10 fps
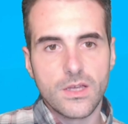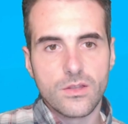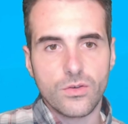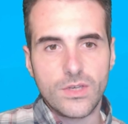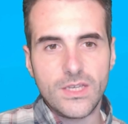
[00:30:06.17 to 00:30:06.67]

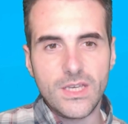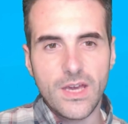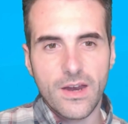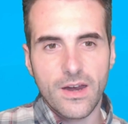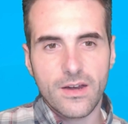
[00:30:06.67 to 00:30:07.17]
So
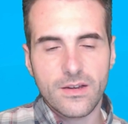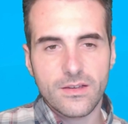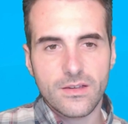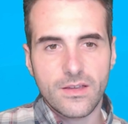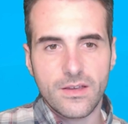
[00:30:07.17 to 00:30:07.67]
here
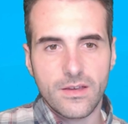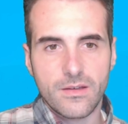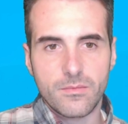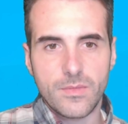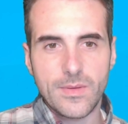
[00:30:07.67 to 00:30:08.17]

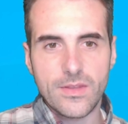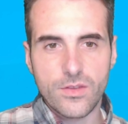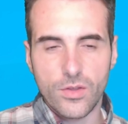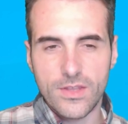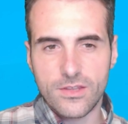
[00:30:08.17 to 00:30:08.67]
it's
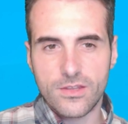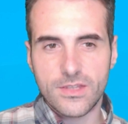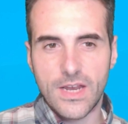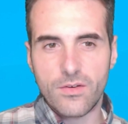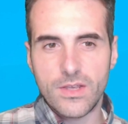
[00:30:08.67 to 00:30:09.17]
not
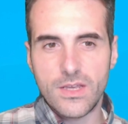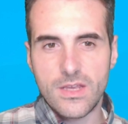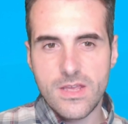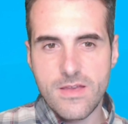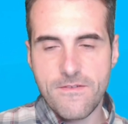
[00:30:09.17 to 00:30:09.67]
necessary
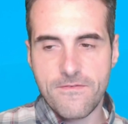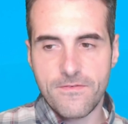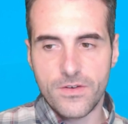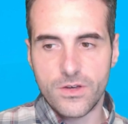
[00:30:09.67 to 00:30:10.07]
if